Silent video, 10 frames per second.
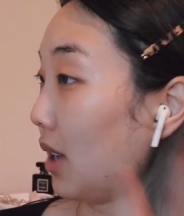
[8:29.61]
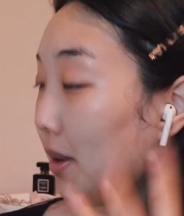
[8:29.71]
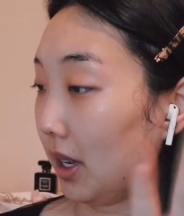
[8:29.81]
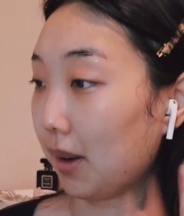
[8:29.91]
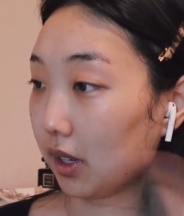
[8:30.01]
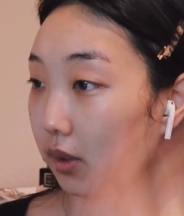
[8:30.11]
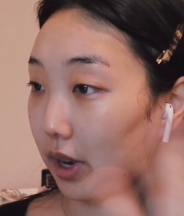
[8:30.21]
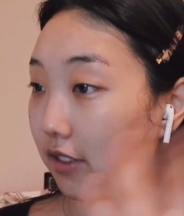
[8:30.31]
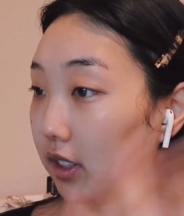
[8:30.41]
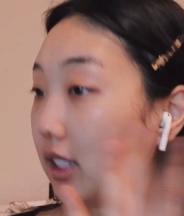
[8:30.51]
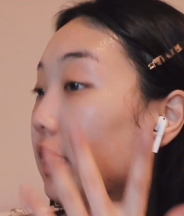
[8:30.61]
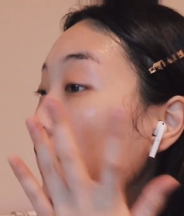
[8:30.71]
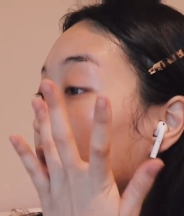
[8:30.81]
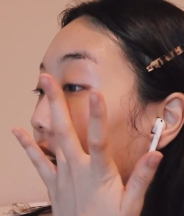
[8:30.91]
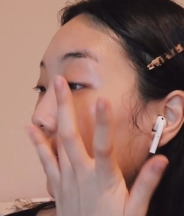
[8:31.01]
But I mean, I'm gonna wait for this
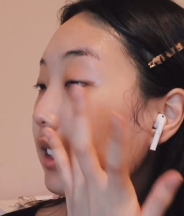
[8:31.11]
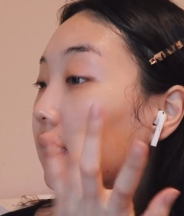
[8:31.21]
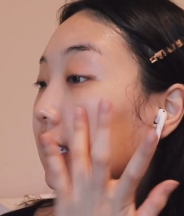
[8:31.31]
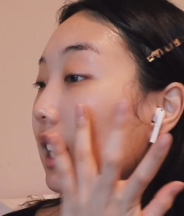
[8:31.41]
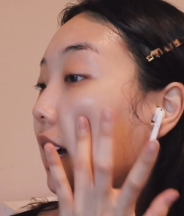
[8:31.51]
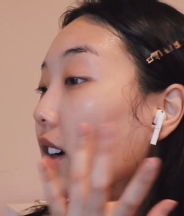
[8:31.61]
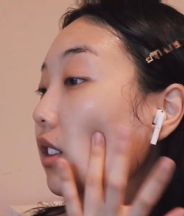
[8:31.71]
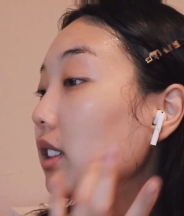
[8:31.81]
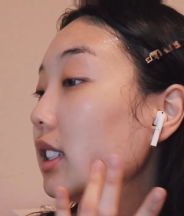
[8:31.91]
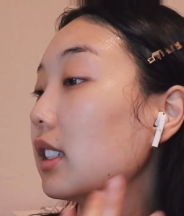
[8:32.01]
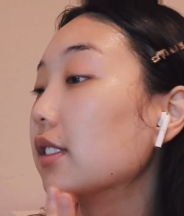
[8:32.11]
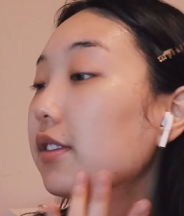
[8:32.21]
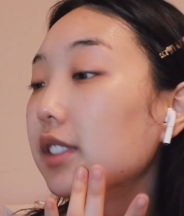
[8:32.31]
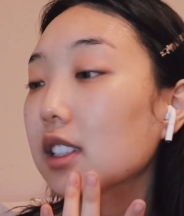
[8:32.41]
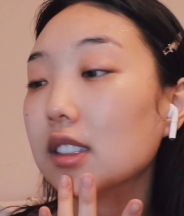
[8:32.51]
to dry and see how this
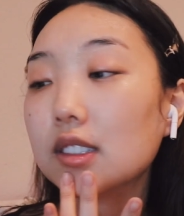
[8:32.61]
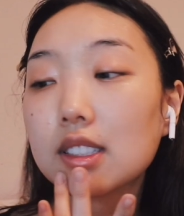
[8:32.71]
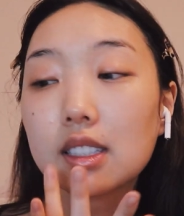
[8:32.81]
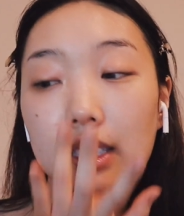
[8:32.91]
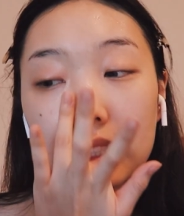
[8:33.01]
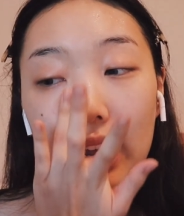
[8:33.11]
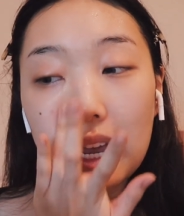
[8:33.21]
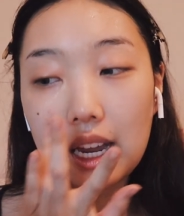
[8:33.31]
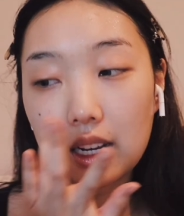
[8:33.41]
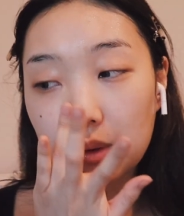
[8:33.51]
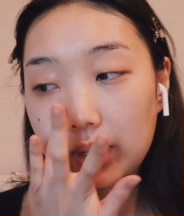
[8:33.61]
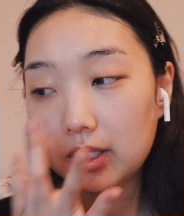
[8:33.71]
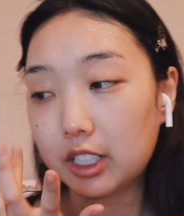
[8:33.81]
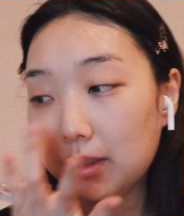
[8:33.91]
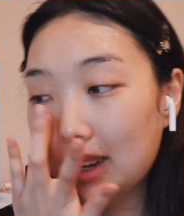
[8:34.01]
feels, because I hate it when
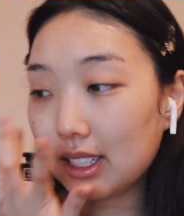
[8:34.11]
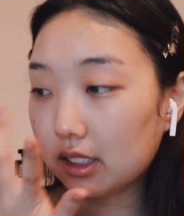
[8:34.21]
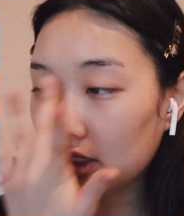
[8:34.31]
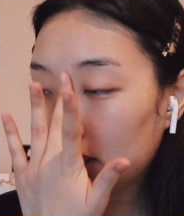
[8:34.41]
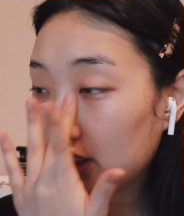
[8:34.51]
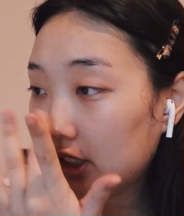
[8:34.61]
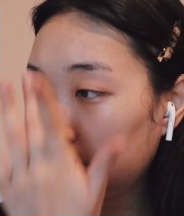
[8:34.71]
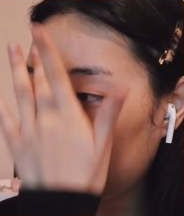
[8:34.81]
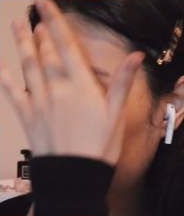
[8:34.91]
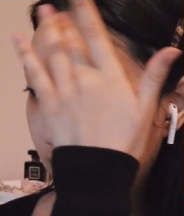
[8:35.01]
sheet masks are super